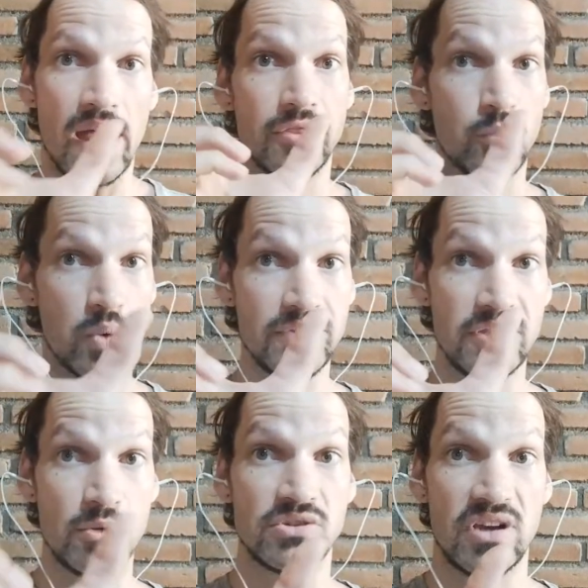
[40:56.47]
the word that
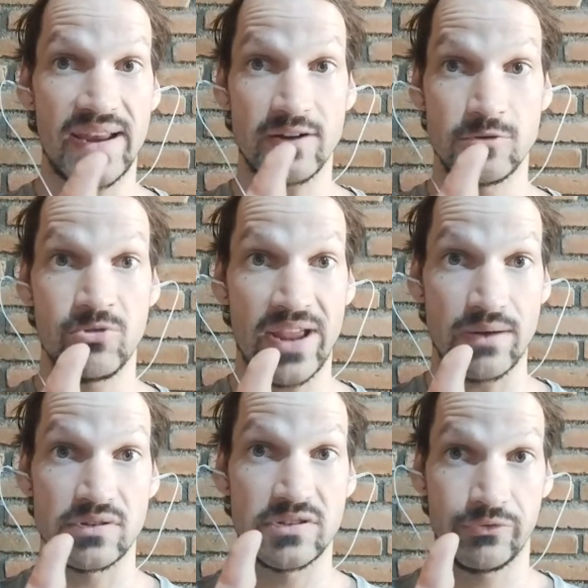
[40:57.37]
you want to learn how to
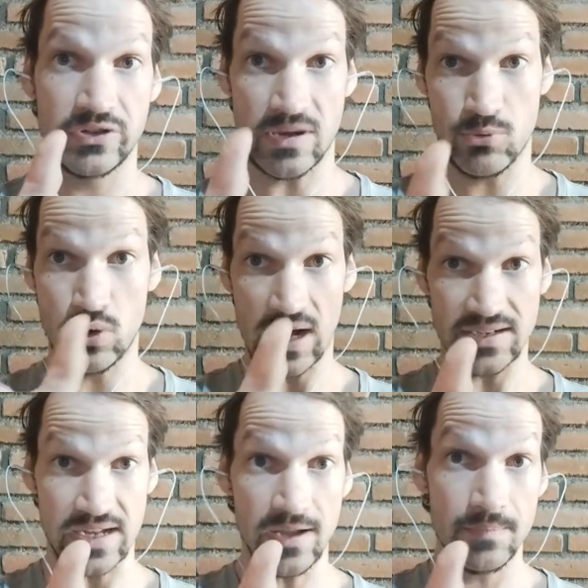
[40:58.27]
pronounce, for example,
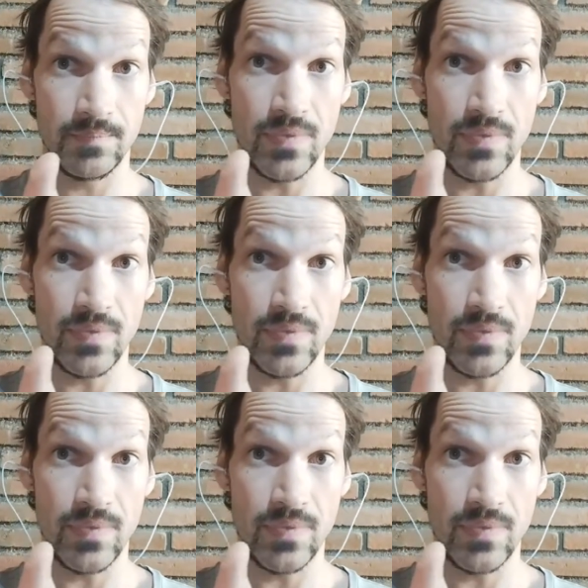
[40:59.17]
clutter.